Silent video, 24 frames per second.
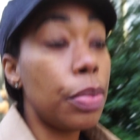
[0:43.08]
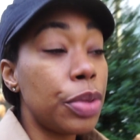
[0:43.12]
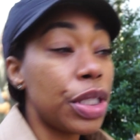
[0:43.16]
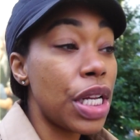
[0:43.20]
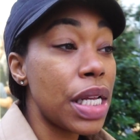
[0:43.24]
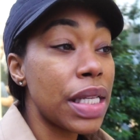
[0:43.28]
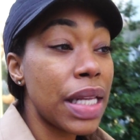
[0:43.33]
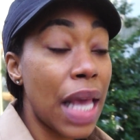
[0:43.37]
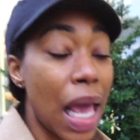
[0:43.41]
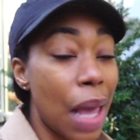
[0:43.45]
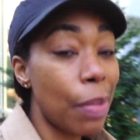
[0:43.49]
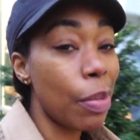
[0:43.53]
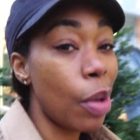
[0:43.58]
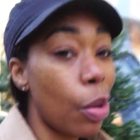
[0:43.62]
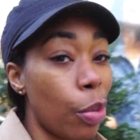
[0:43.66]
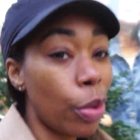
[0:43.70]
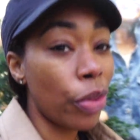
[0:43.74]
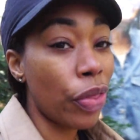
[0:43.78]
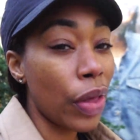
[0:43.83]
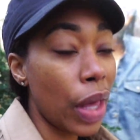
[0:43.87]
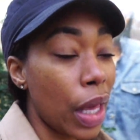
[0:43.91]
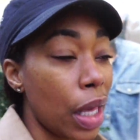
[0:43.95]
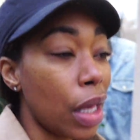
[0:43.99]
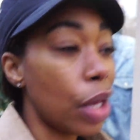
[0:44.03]
just came up
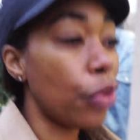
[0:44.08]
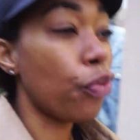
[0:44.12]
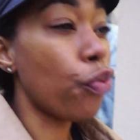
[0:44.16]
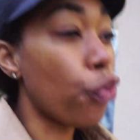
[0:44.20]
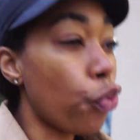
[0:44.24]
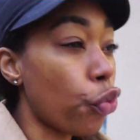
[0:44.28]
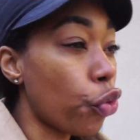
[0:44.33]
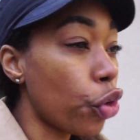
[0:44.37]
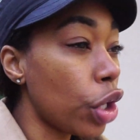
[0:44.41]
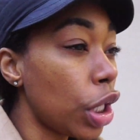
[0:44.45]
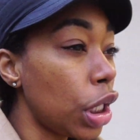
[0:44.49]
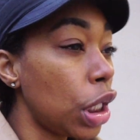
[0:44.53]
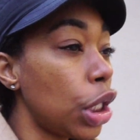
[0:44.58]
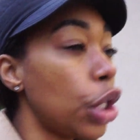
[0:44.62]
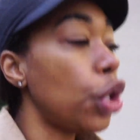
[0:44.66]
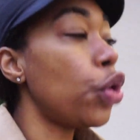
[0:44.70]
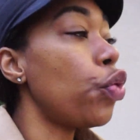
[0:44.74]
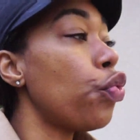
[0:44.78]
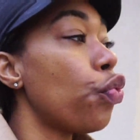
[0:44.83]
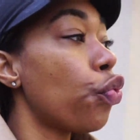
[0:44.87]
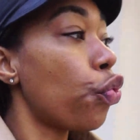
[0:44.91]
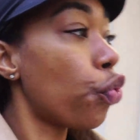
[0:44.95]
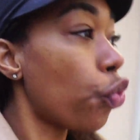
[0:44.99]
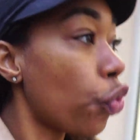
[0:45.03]
with a really,
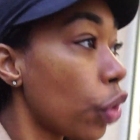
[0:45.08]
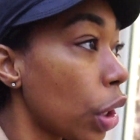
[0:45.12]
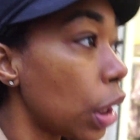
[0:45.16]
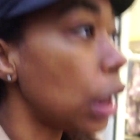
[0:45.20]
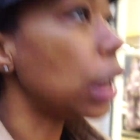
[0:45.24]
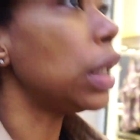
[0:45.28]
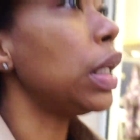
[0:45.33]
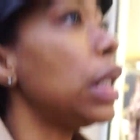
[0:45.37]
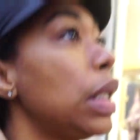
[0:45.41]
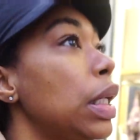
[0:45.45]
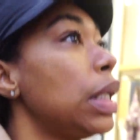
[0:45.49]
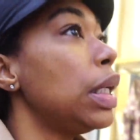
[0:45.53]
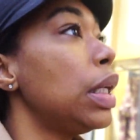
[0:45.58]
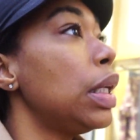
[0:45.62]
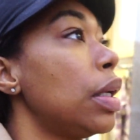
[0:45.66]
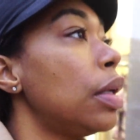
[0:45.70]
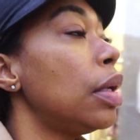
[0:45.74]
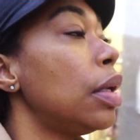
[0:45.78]
really